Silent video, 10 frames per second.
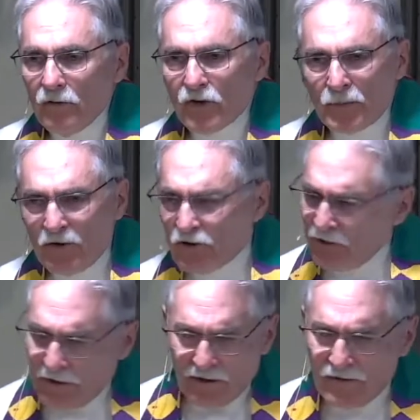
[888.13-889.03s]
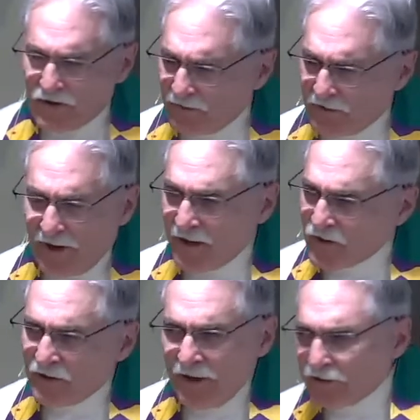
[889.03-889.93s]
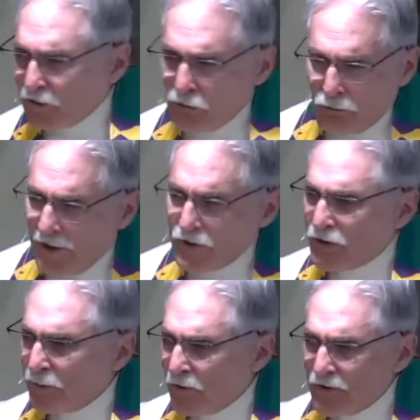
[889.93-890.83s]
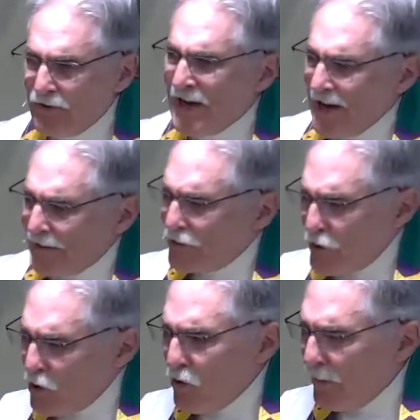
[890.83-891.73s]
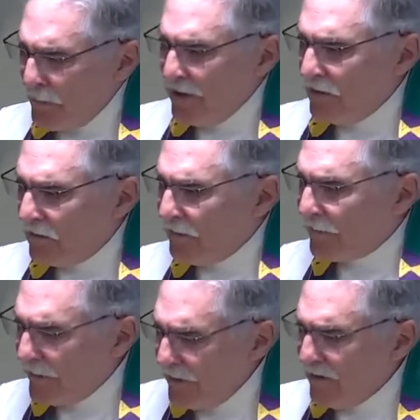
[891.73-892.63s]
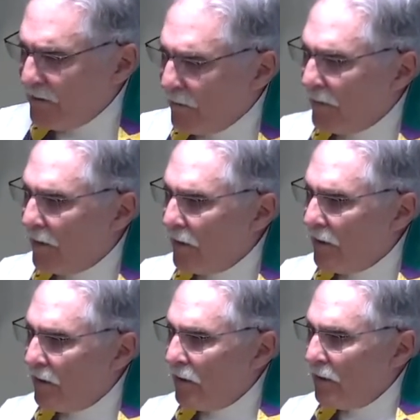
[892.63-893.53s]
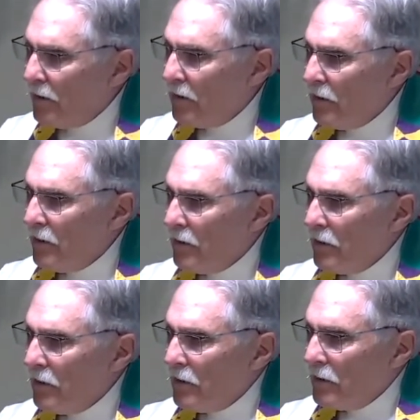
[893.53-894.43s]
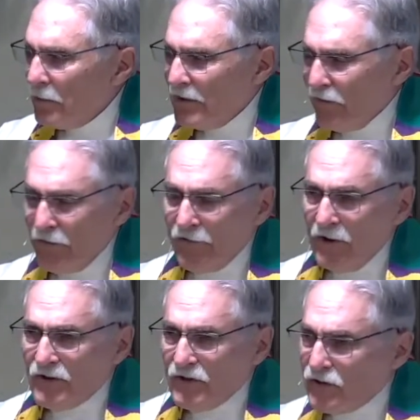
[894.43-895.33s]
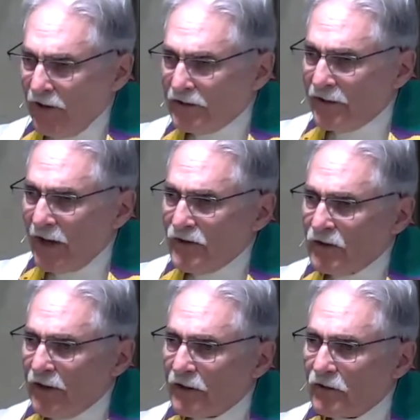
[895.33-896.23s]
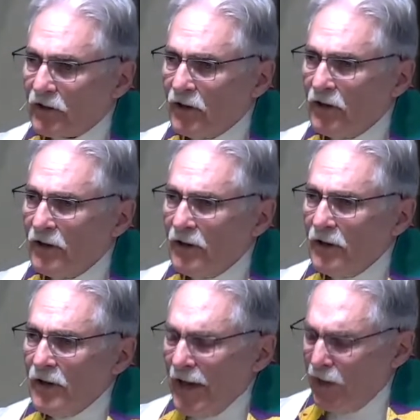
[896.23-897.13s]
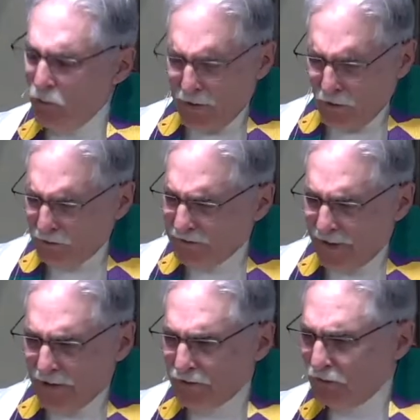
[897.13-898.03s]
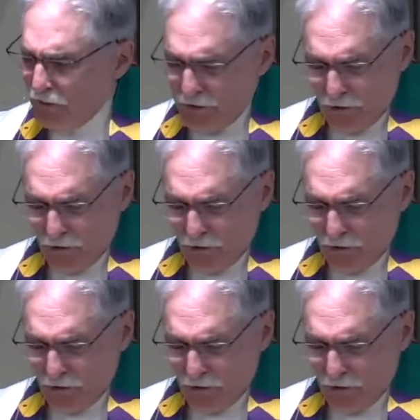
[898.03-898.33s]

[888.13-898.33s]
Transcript: The spiritual arrogance of the tax collector, the righteous person, had no appeal for him. I mean, of the Pharisees, not the tax collector. And it went on down the road.